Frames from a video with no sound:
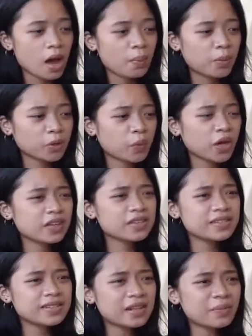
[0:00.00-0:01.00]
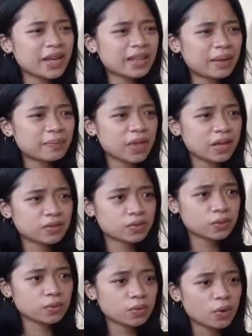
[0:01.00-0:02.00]
But do did steal my name tag
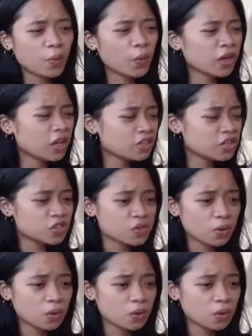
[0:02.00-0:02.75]
to? Why not just you,